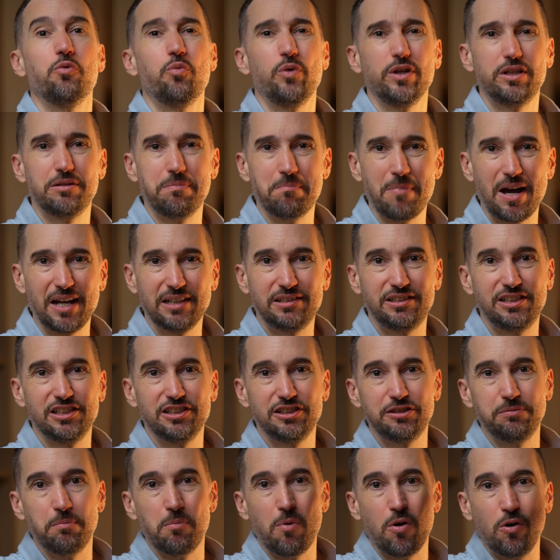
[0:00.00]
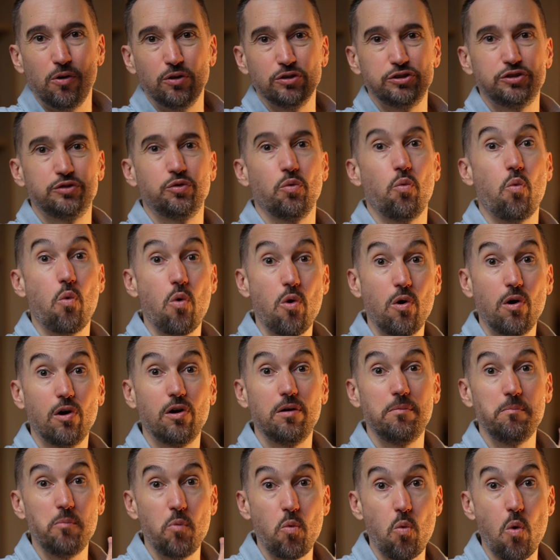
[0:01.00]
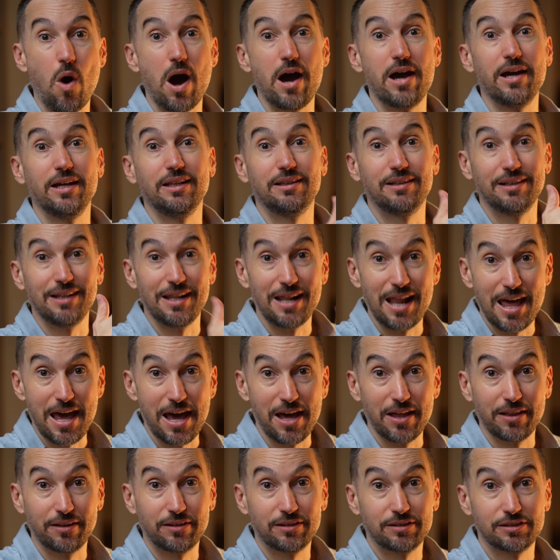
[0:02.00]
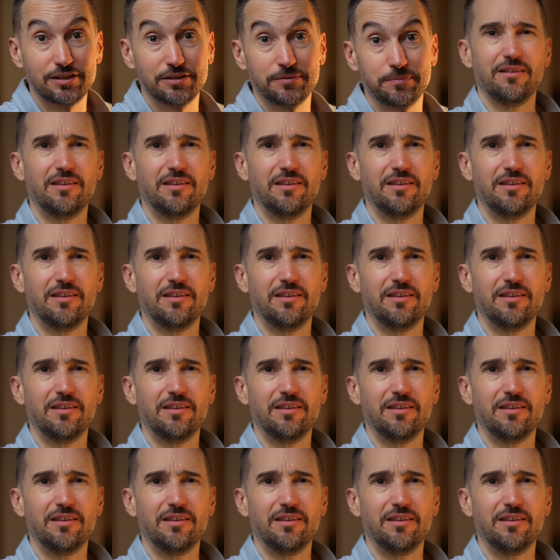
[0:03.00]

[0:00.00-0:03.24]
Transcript: which matches most warm white LEDs.